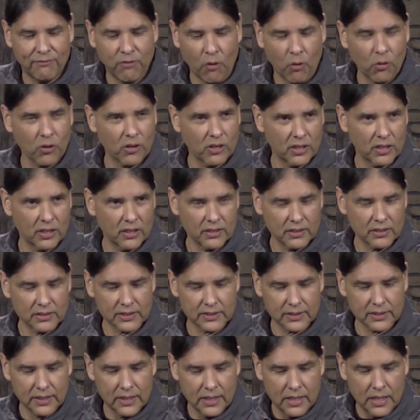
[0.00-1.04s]

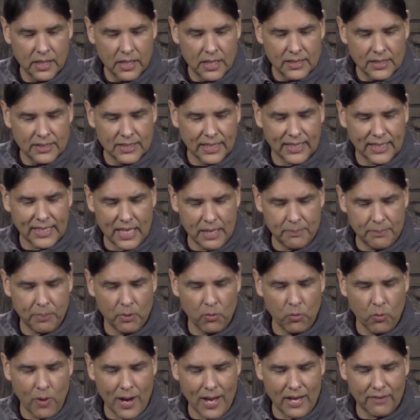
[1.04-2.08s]
foreigners, to keep
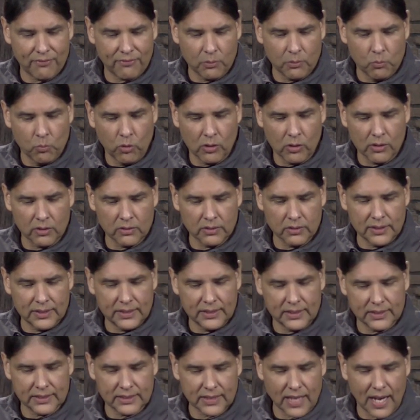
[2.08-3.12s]
away from worldly
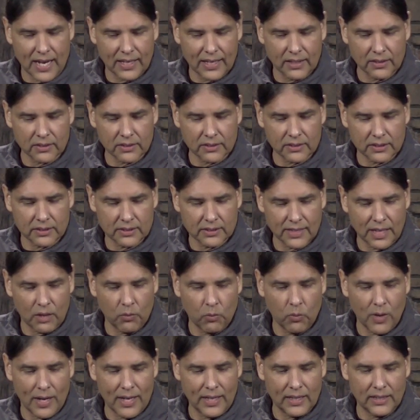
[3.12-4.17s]
desires that
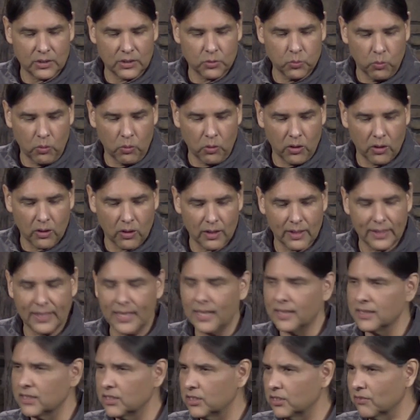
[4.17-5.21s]
wage war
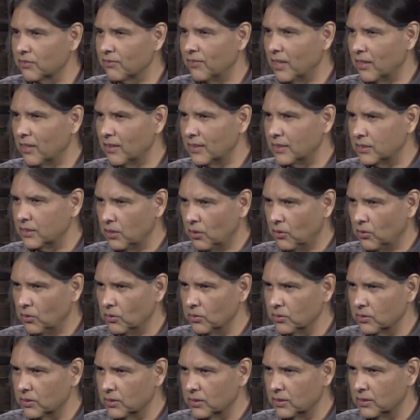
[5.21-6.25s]
against your very
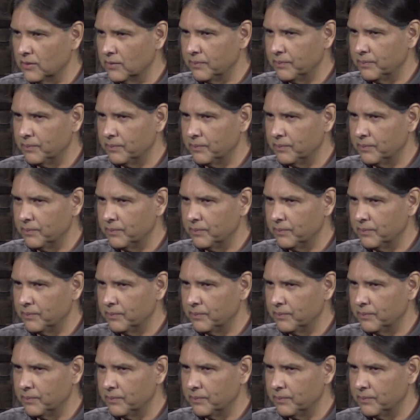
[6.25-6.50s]
souls.